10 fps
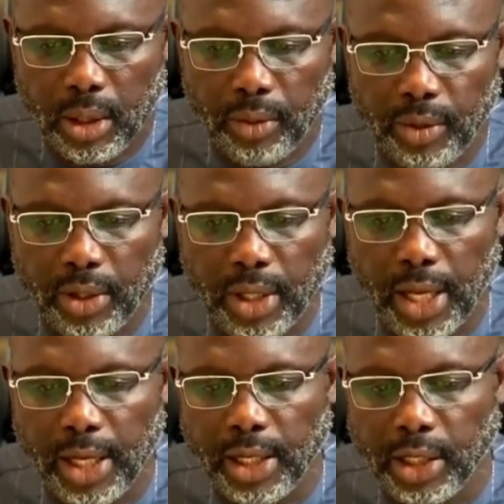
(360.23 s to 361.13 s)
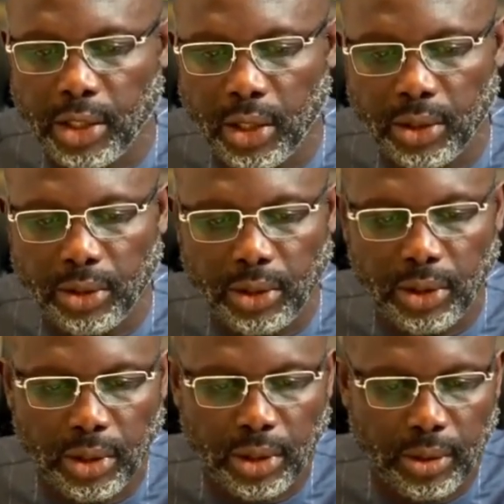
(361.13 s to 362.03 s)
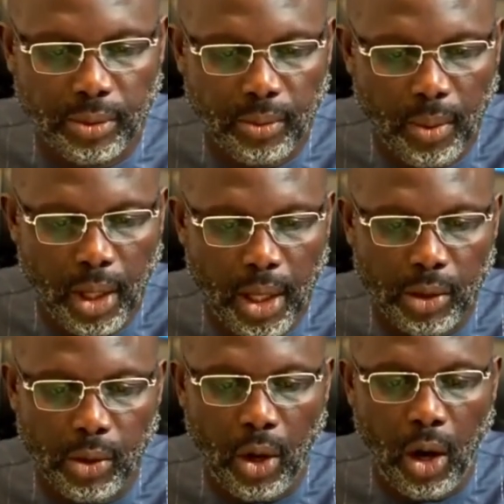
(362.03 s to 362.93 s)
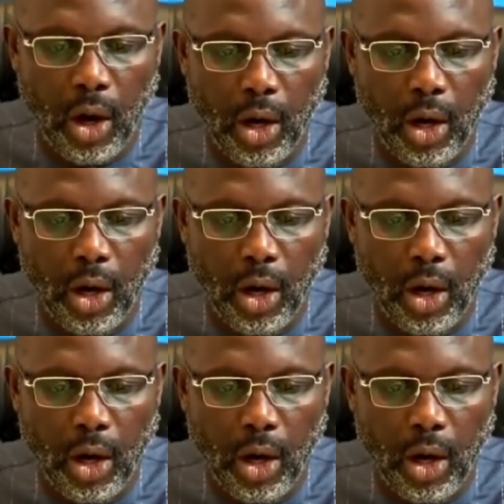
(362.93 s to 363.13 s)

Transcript: of the United Nations and to all